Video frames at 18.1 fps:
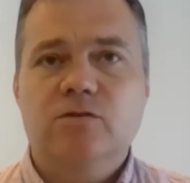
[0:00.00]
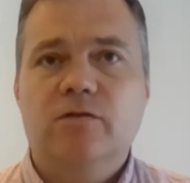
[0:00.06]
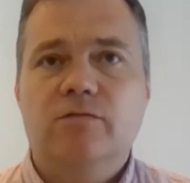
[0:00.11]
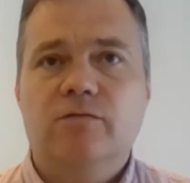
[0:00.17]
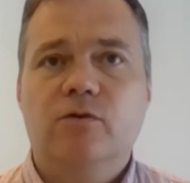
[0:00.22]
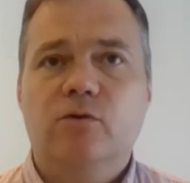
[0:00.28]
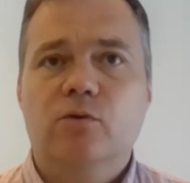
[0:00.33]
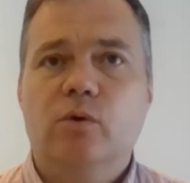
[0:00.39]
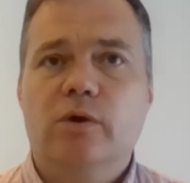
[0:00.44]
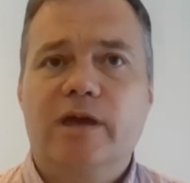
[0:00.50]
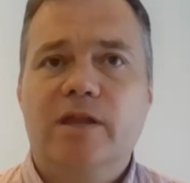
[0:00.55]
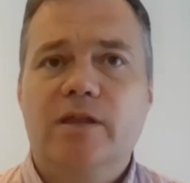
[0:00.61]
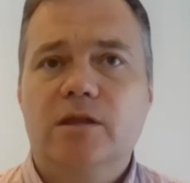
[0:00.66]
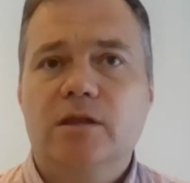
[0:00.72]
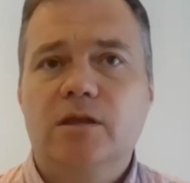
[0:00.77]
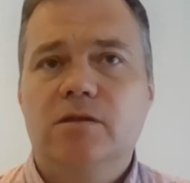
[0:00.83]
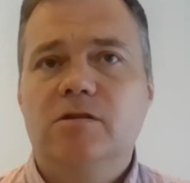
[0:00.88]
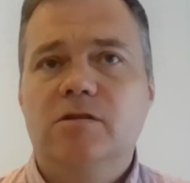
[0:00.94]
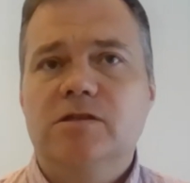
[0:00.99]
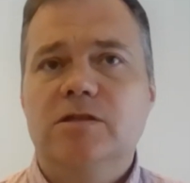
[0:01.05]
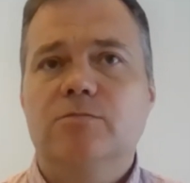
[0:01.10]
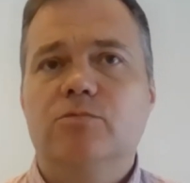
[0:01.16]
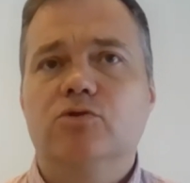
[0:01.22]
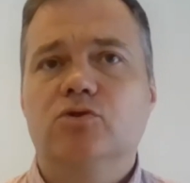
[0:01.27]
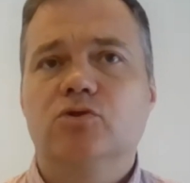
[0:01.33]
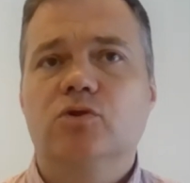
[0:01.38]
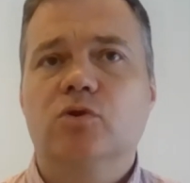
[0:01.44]
So if you look at the
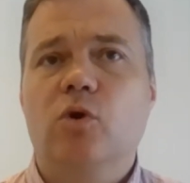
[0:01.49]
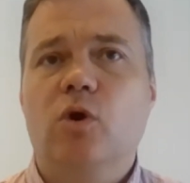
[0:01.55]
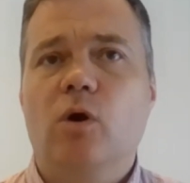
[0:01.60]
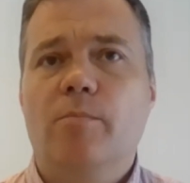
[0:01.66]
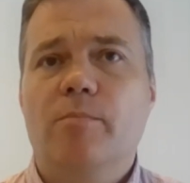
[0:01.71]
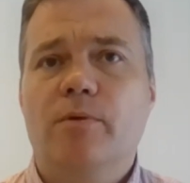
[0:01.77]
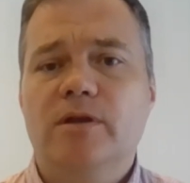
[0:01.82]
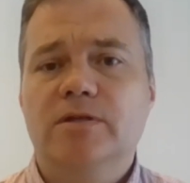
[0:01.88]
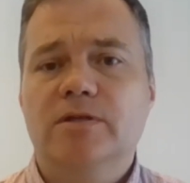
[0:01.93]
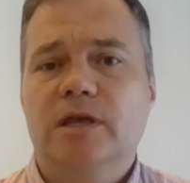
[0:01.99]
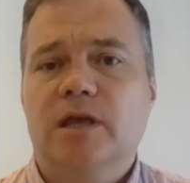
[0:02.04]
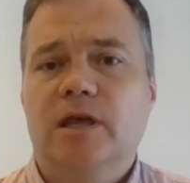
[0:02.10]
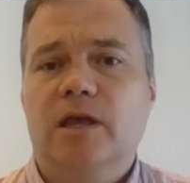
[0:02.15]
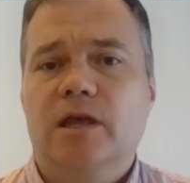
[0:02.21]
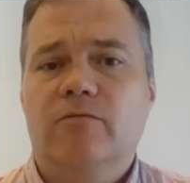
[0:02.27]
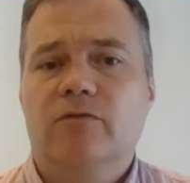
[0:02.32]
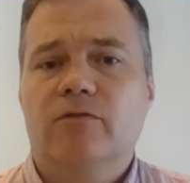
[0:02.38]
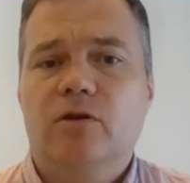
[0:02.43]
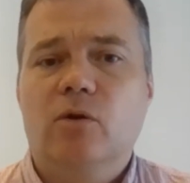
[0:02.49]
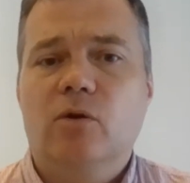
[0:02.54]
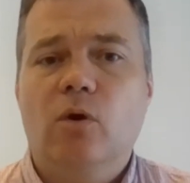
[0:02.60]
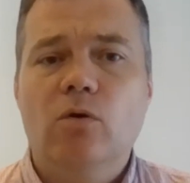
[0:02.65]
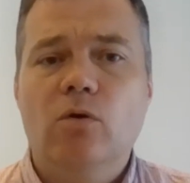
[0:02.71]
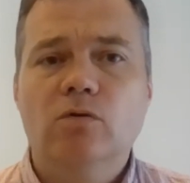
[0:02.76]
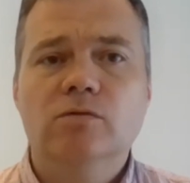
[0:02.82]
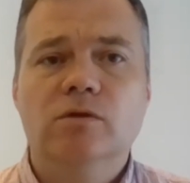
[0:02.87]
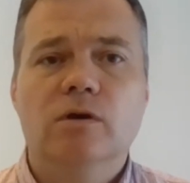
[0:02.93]
distribution companies, they have their
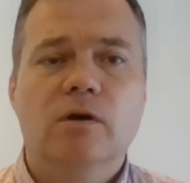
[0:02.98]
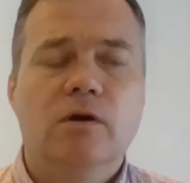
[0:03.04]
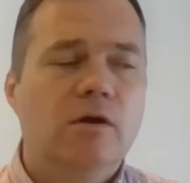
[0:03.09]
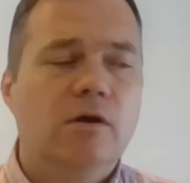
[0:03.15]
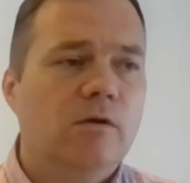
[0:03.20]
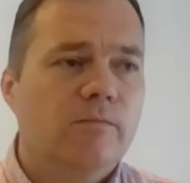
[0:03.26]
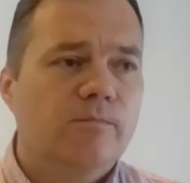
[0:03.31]
own